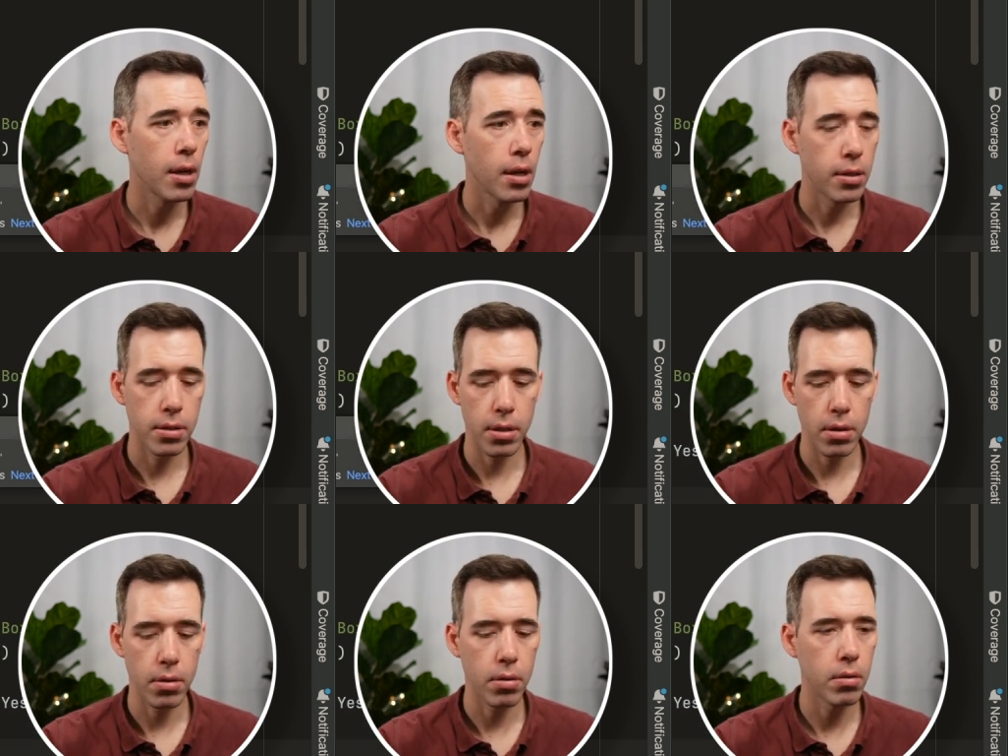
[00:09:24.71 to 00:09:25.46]

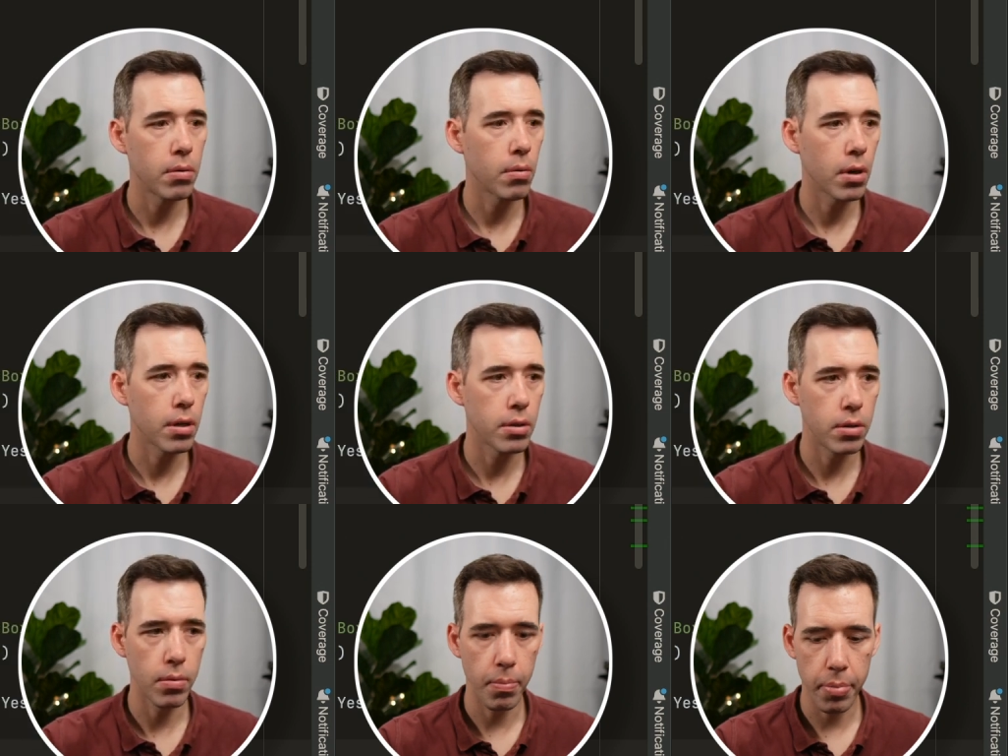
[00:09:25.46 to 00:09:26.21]
So we're going to
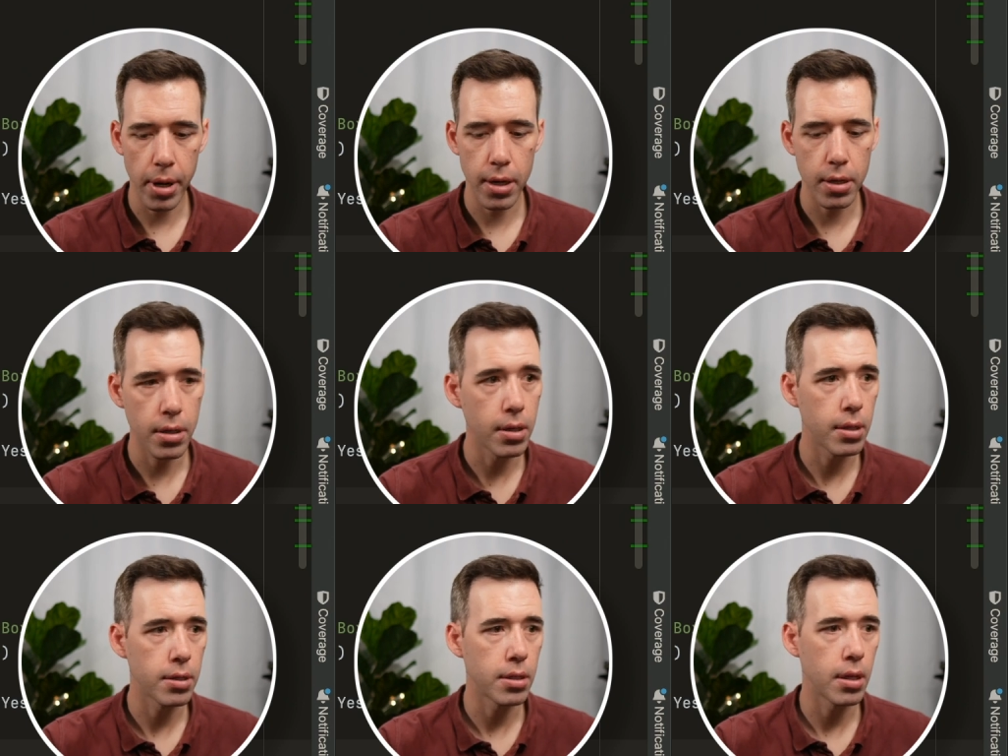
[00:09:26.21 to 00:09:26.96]
do button
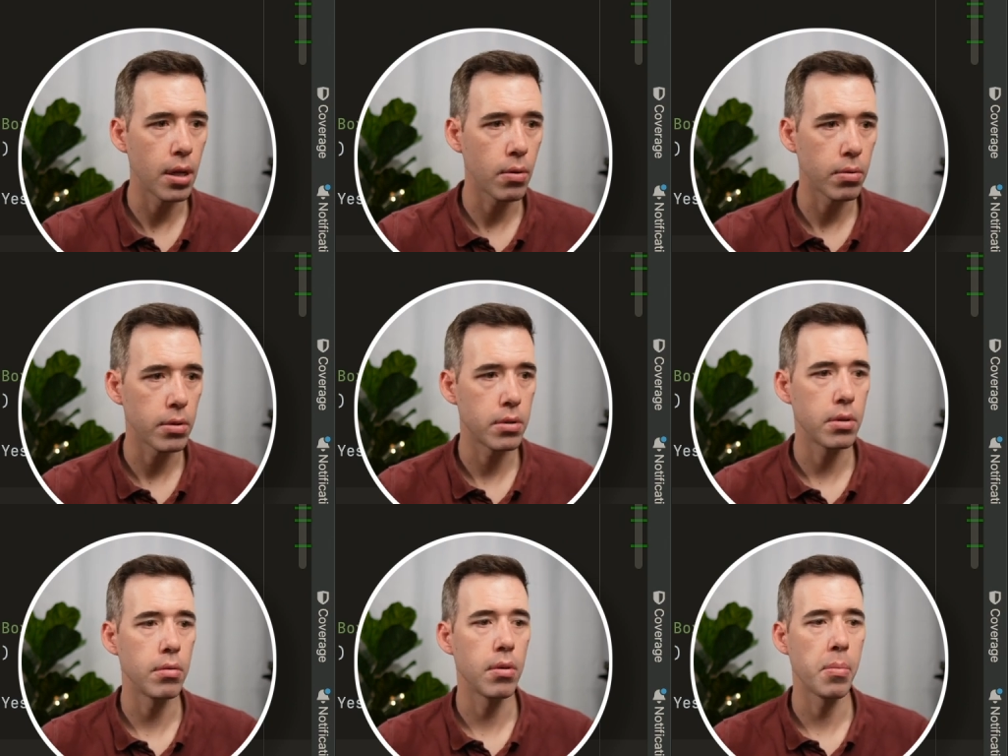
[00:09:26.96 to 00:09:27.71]
is equal
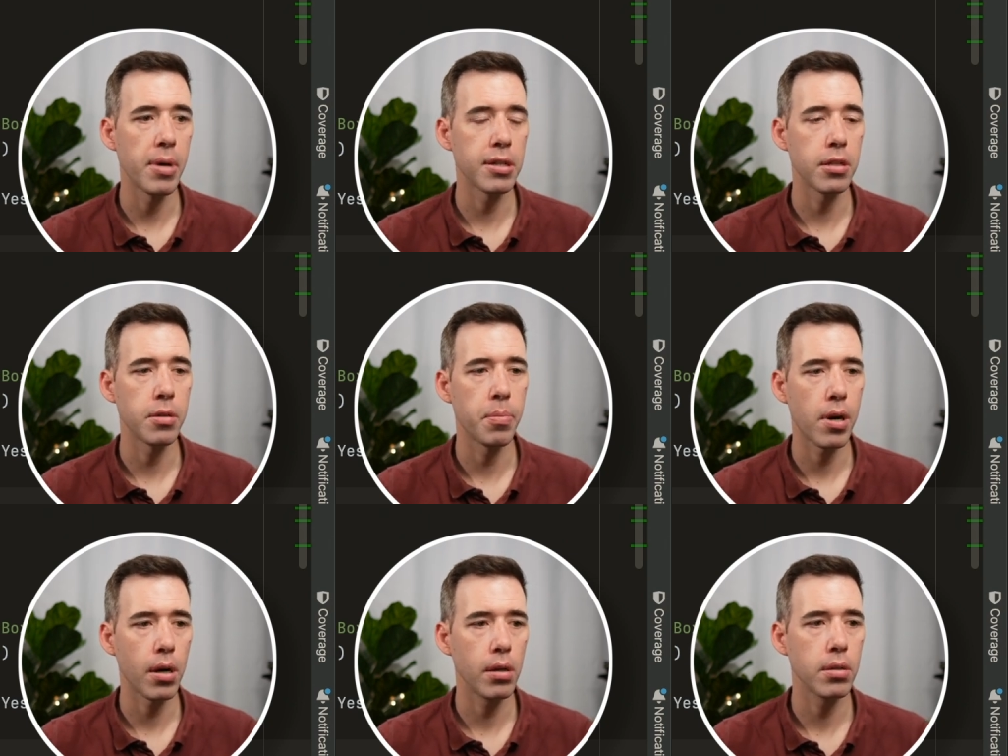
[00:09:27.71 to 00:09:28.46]
to the
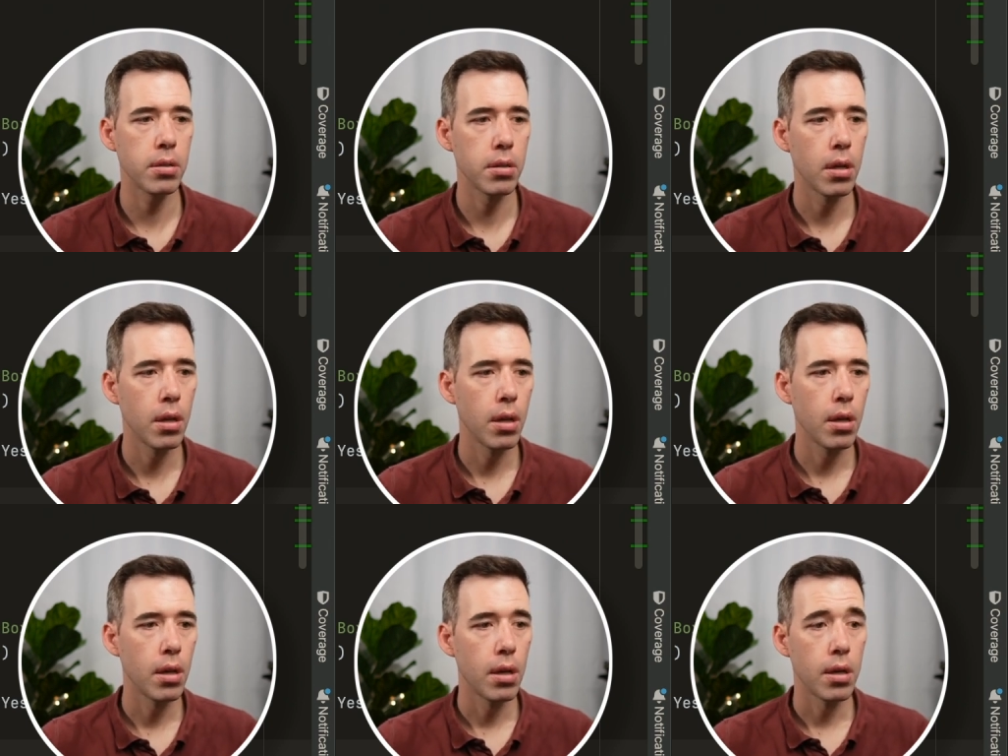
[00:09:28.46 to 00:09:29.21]

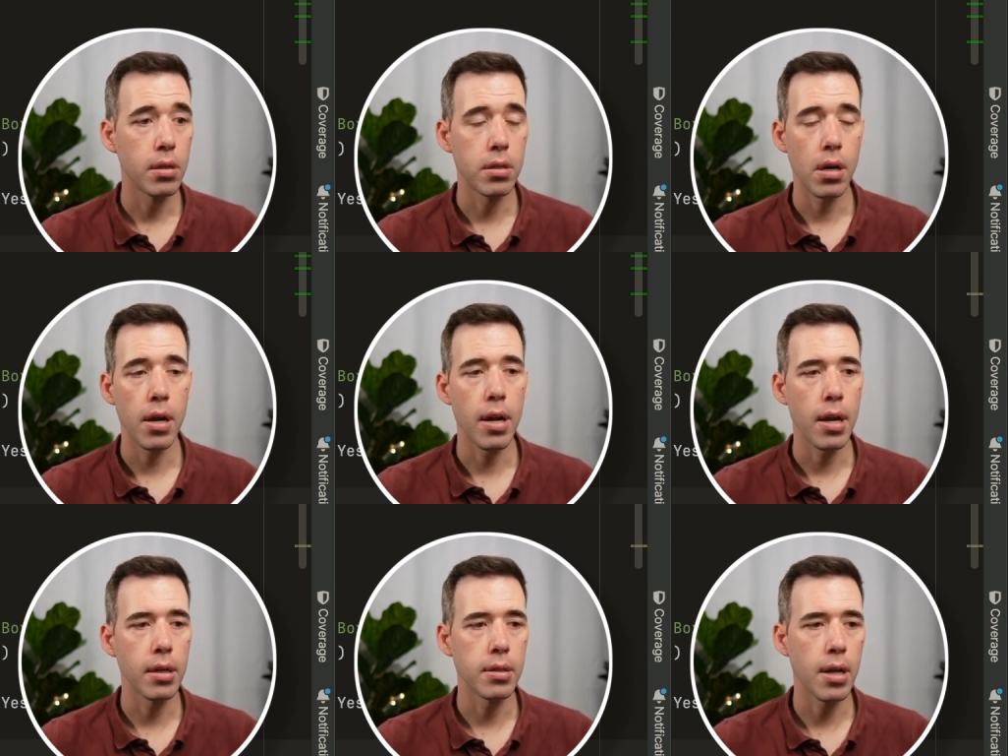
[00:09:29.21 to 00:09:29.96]

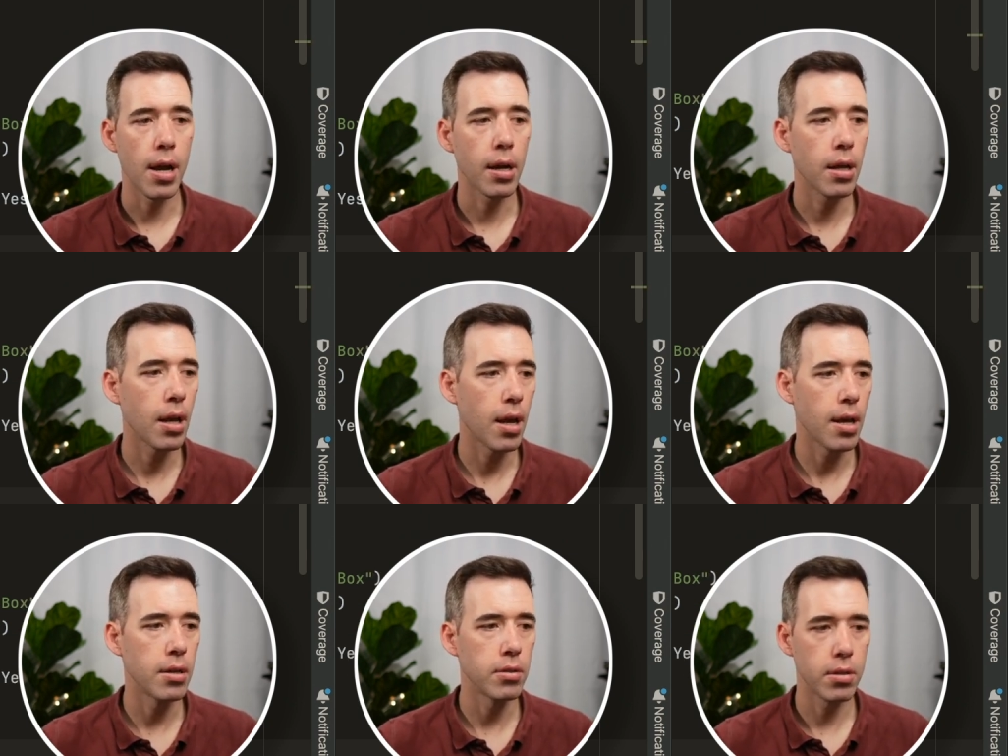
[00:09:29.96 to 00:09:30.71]
MessageBox.exec.
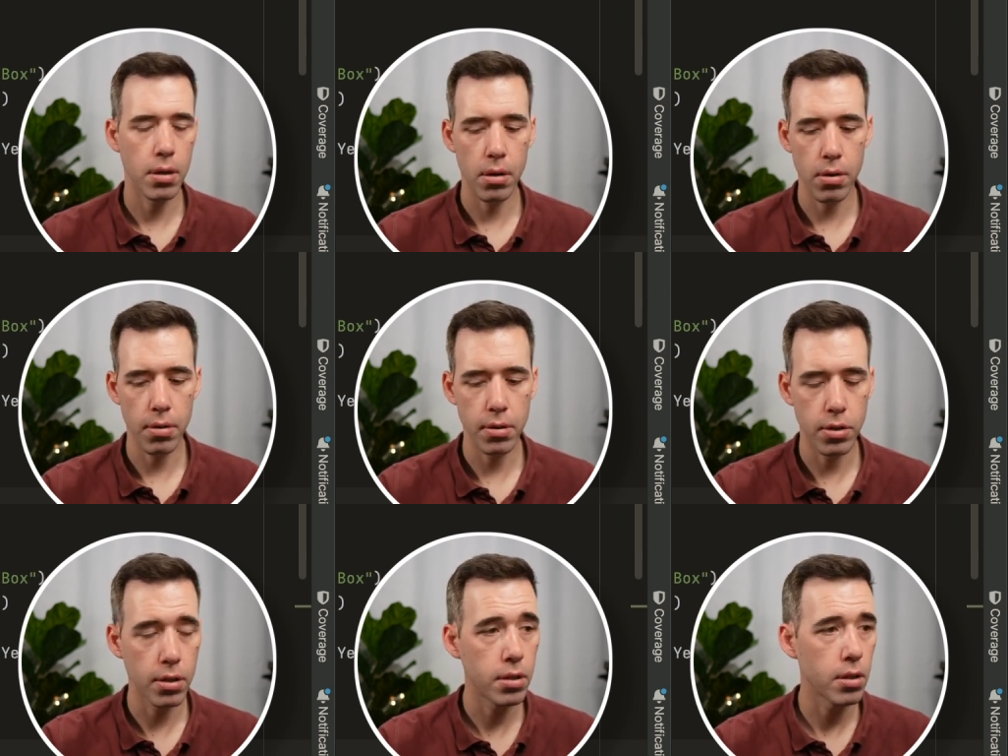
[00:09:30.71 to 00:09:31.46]
And so
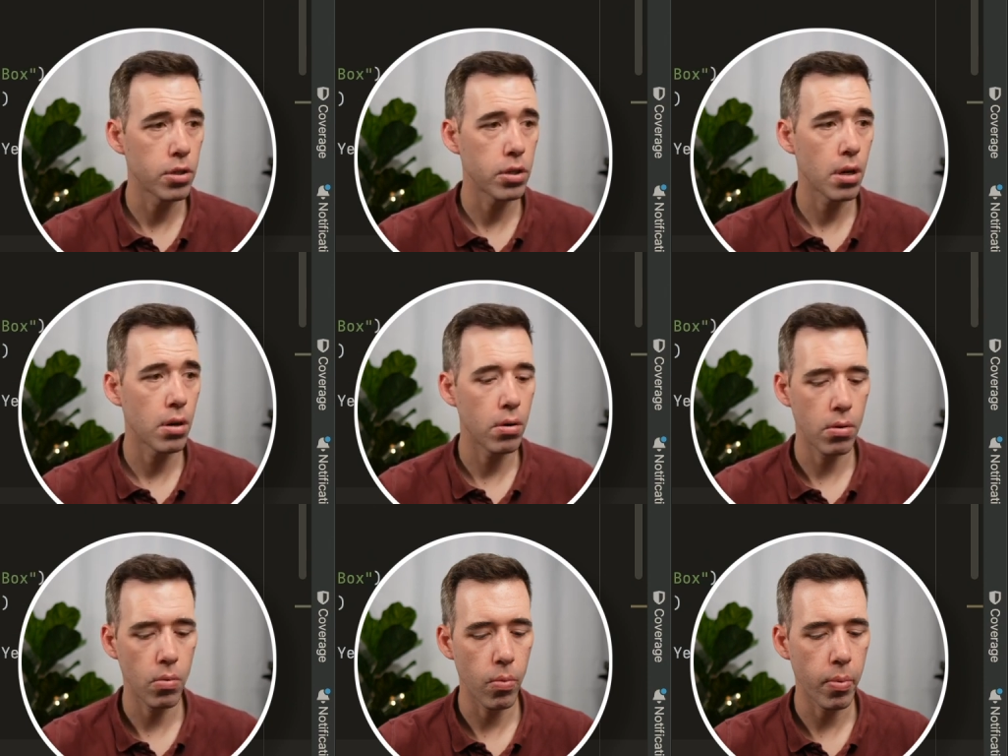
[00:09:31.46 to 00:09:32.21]
just to
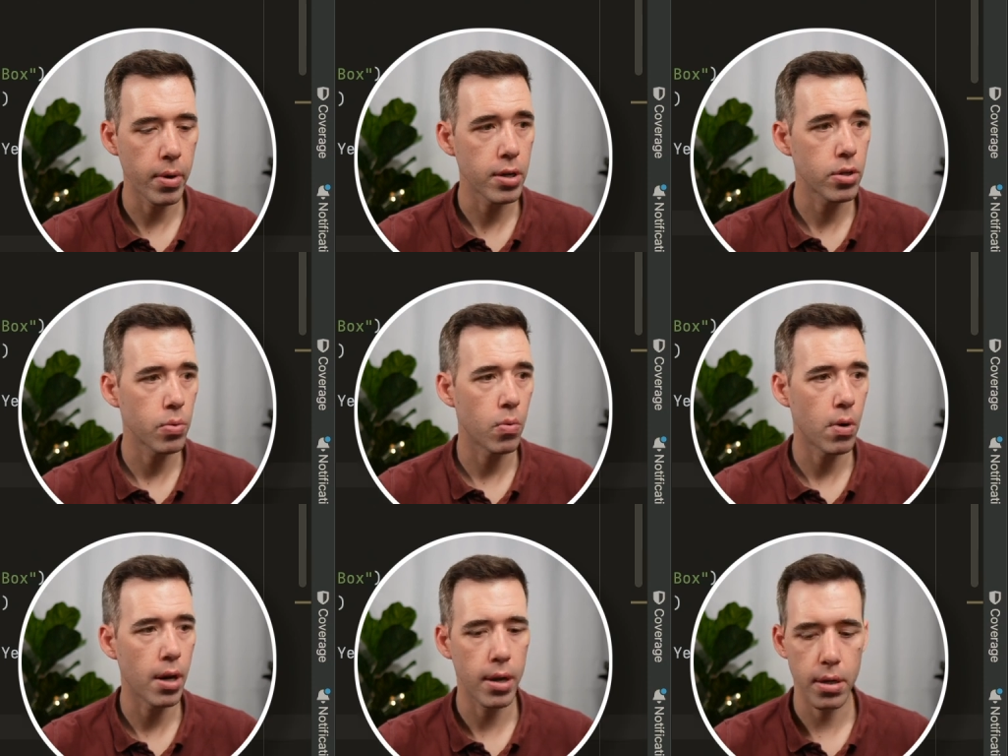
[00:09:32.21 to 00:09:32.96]
show which
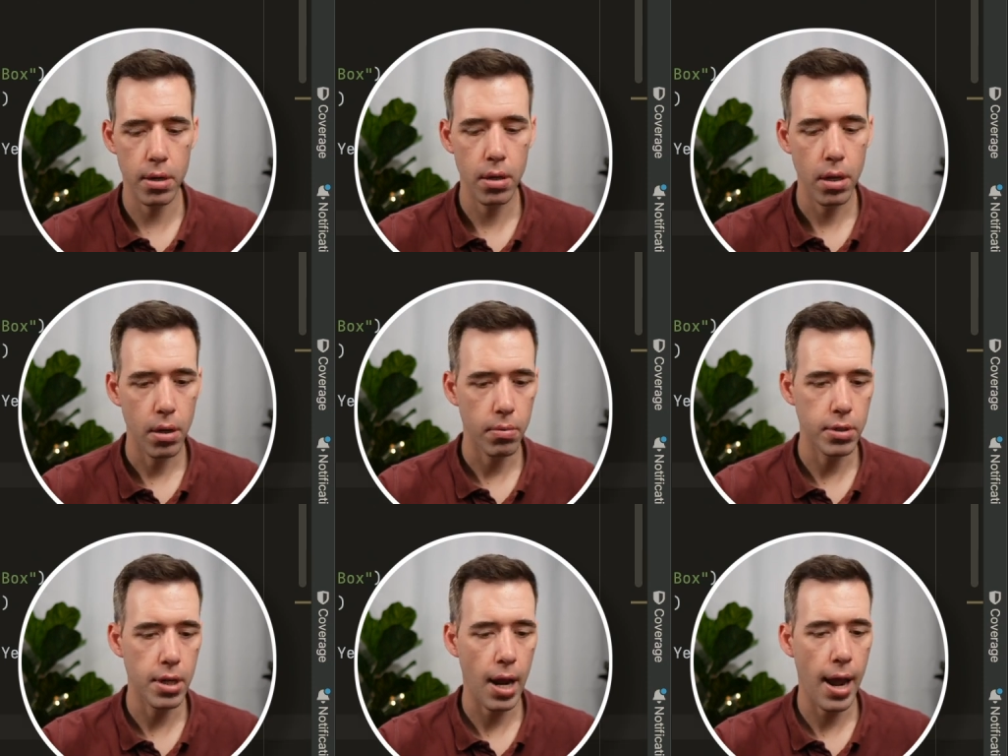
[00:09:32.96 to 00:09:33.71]
one
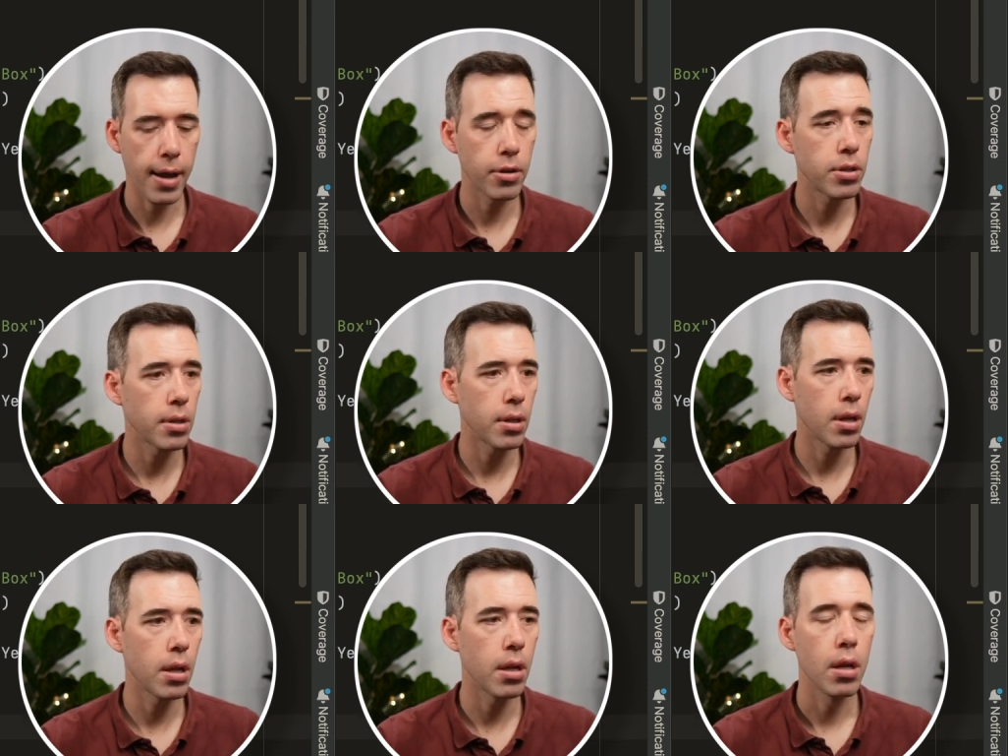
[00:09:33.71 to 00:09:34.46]
was
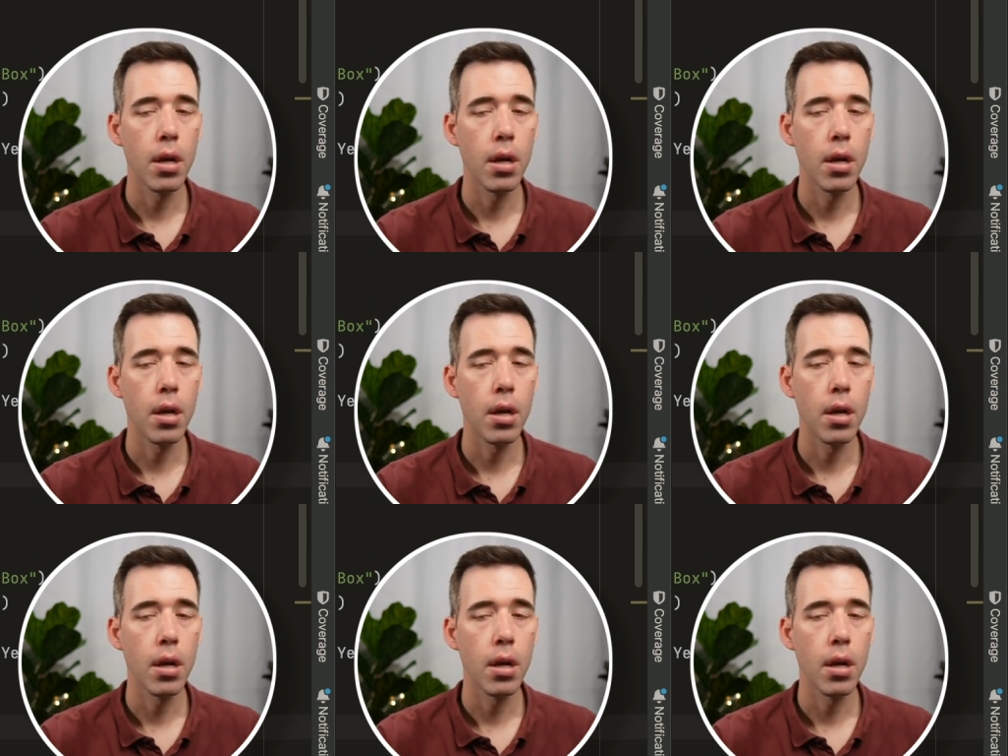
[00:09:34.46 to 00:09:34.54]
actually